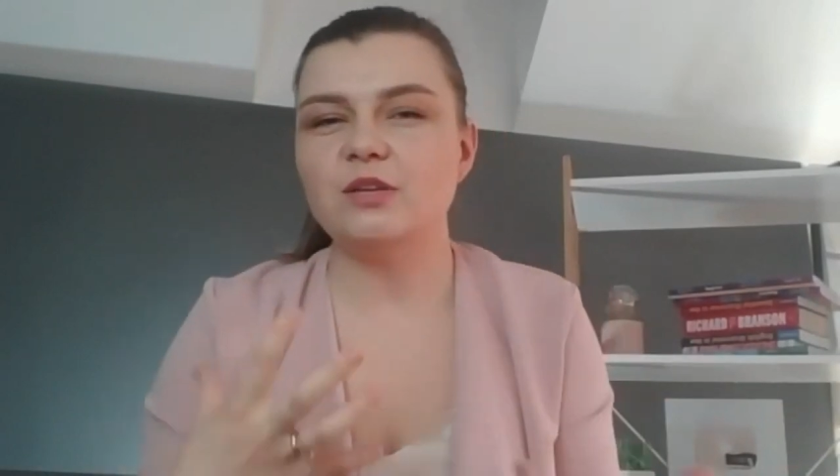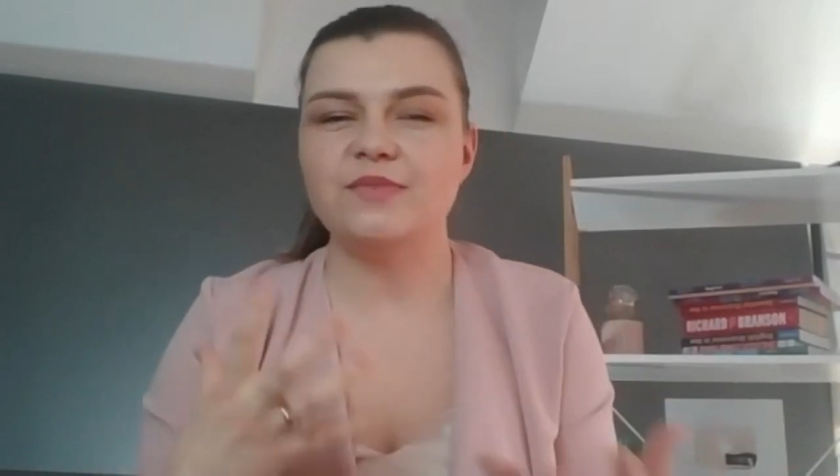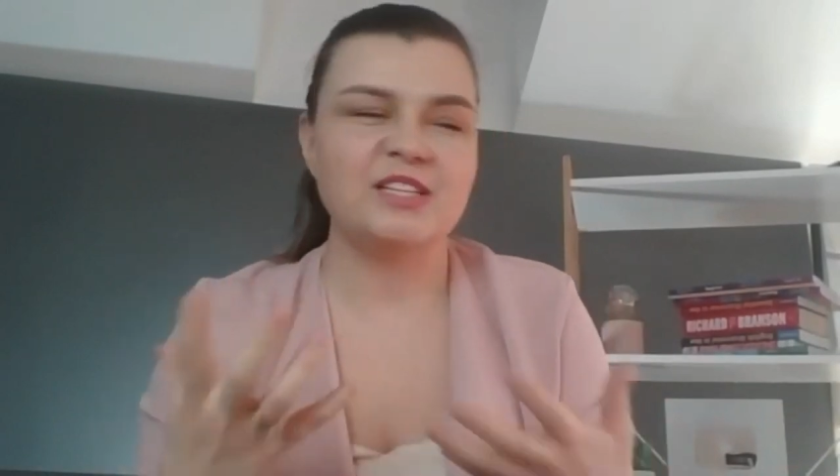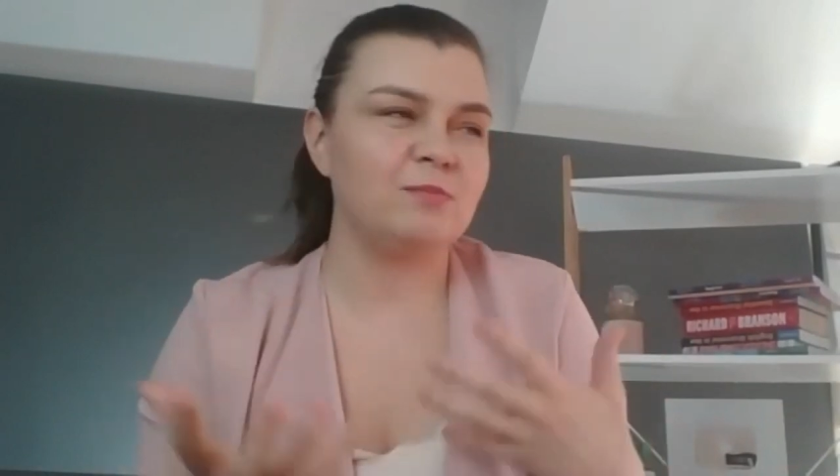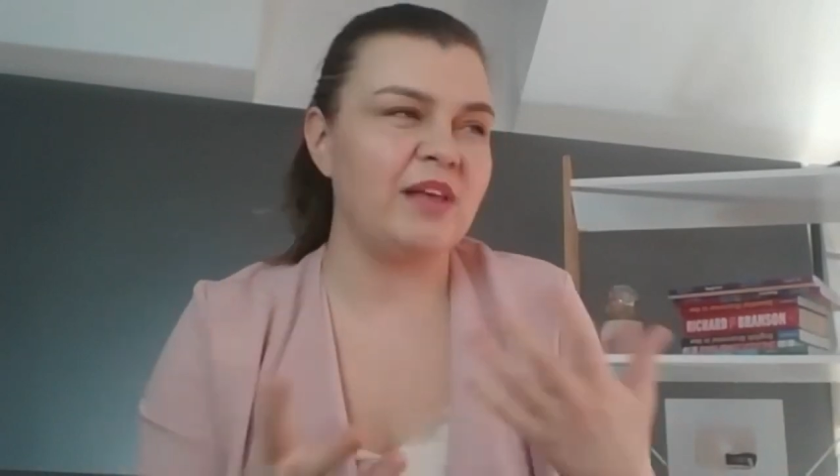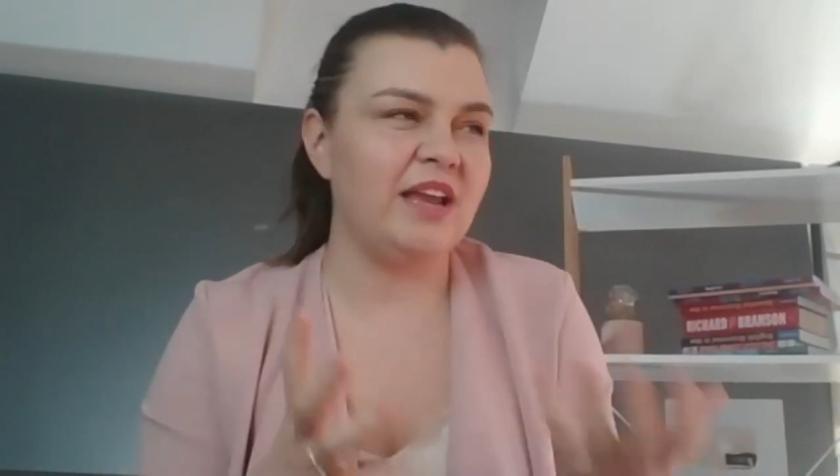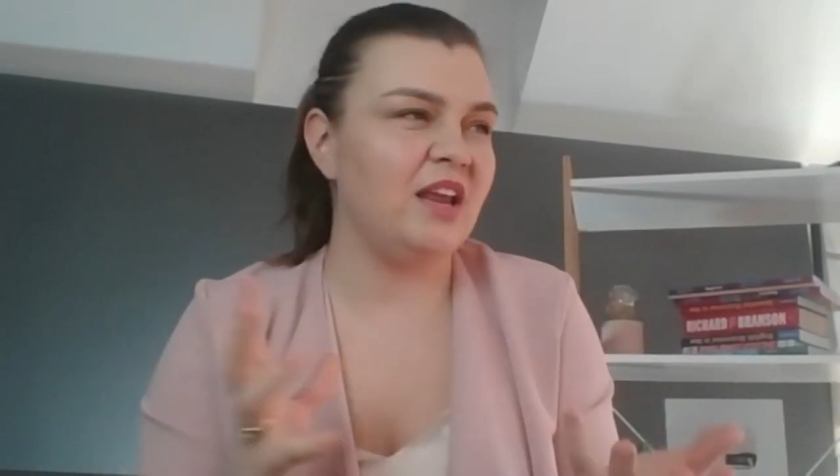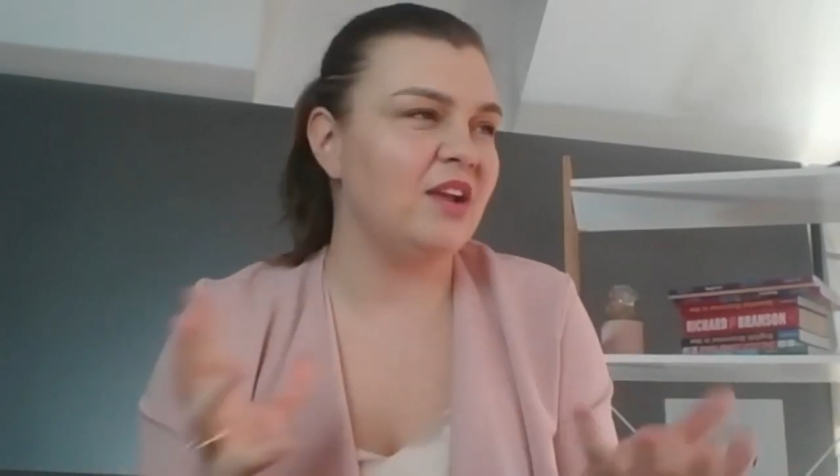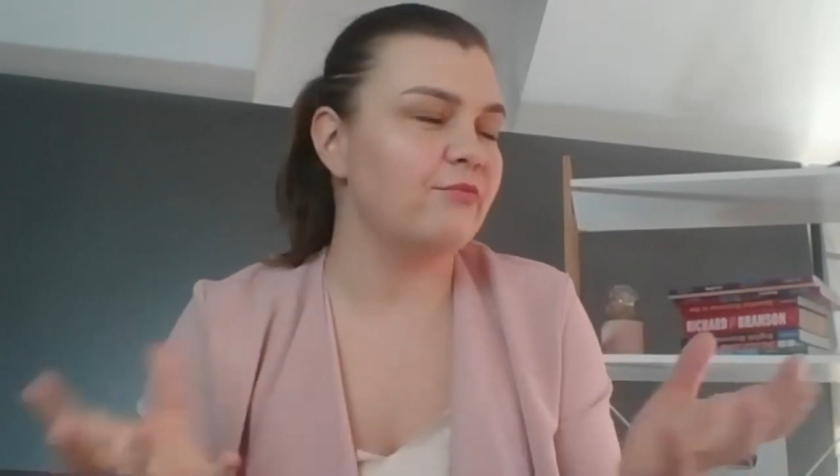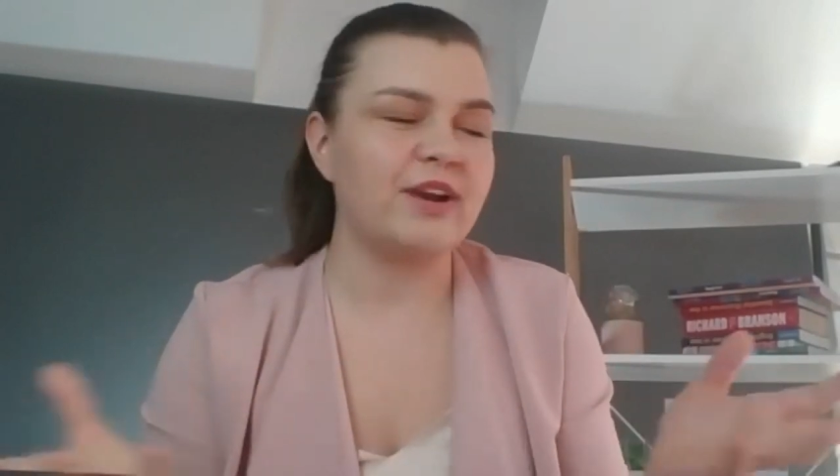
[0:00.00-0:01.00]
of
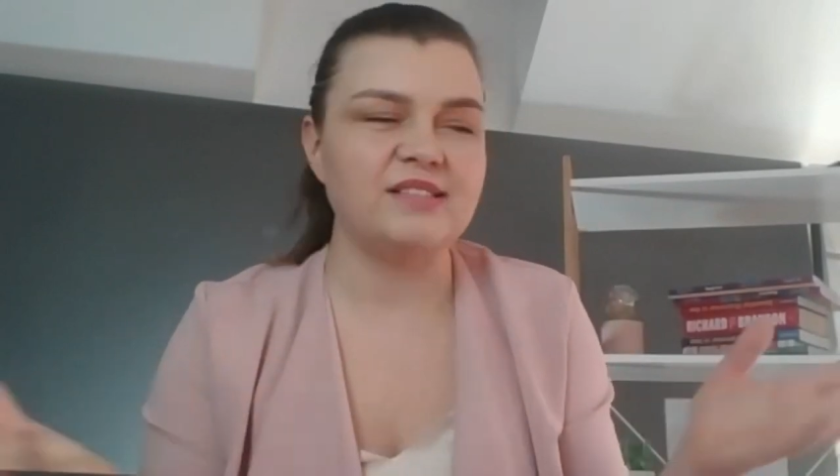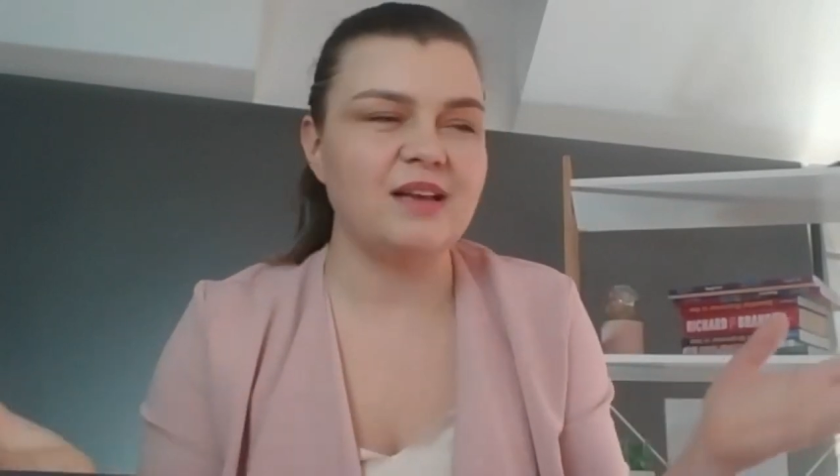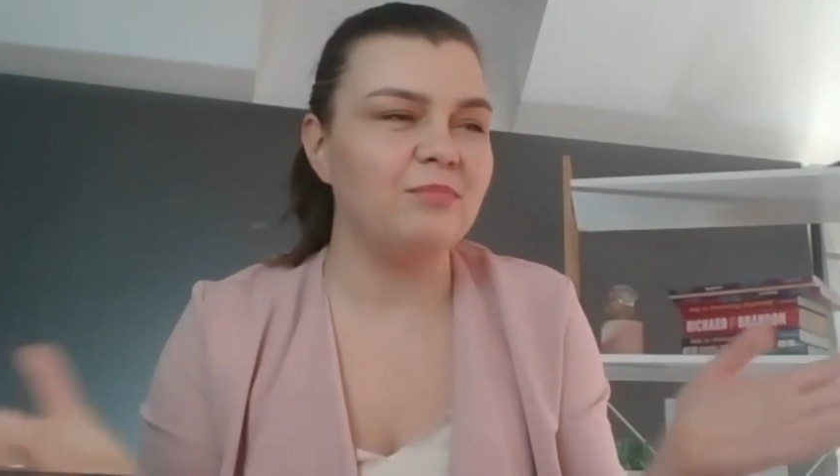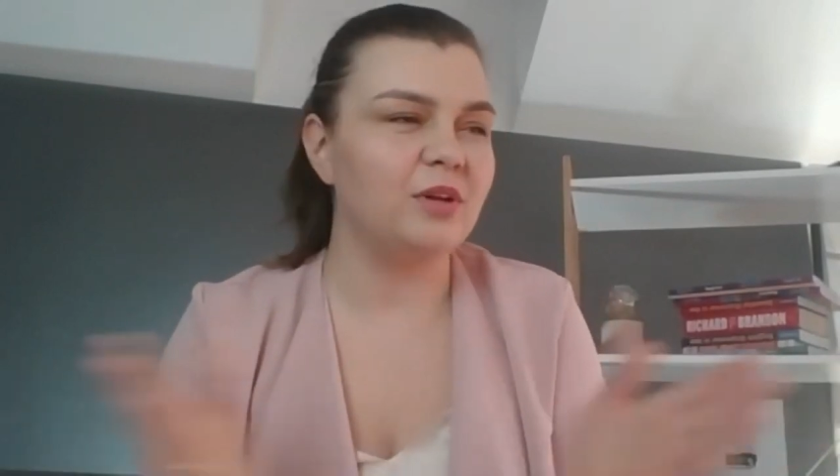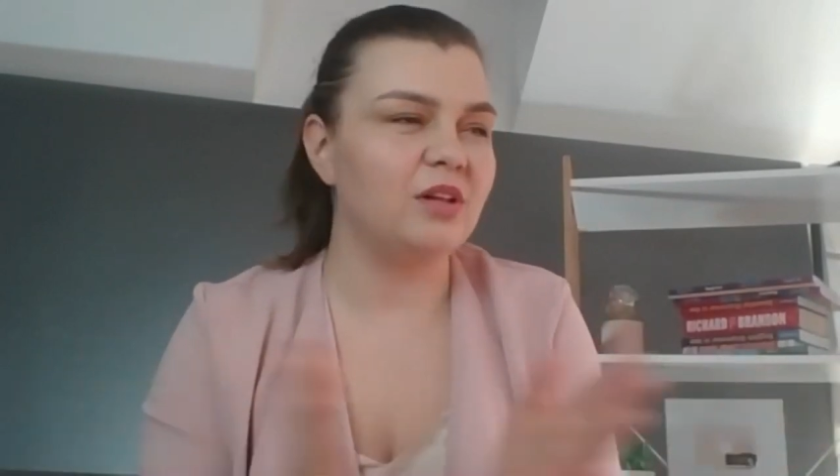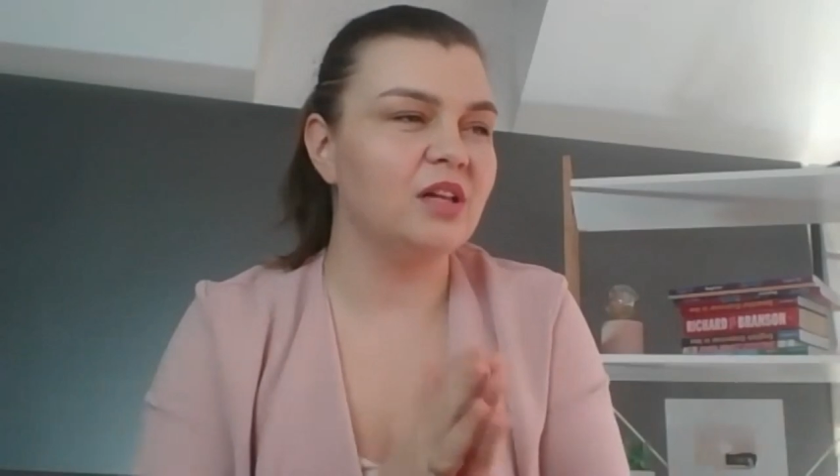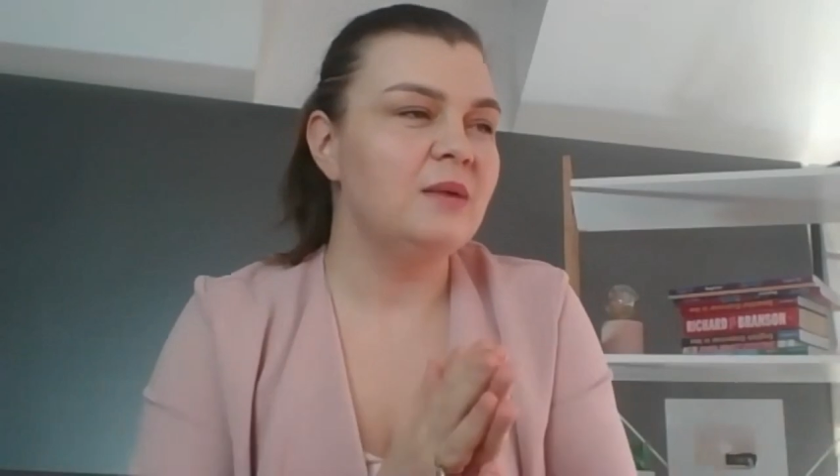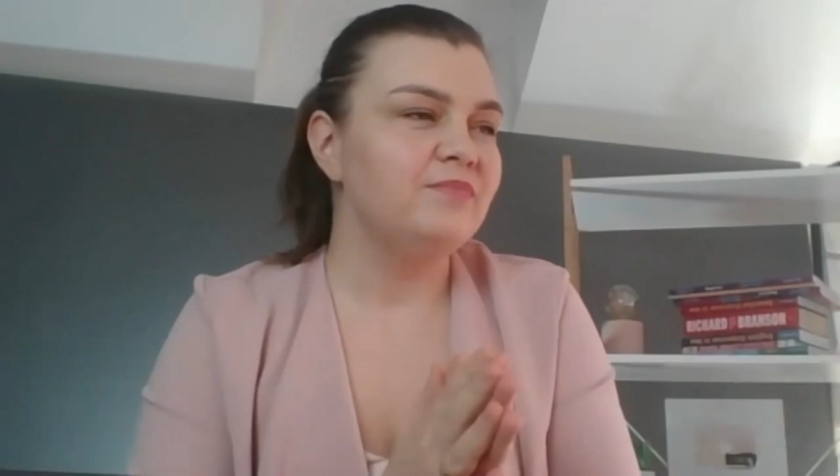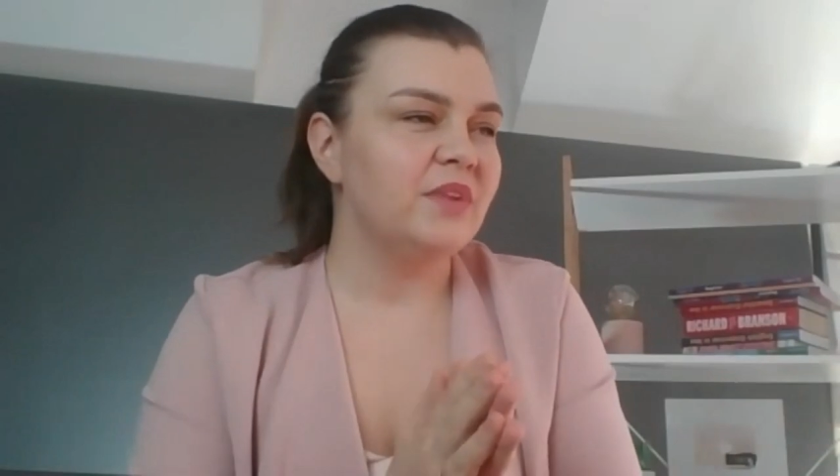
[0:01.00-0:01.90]
explaining, for example,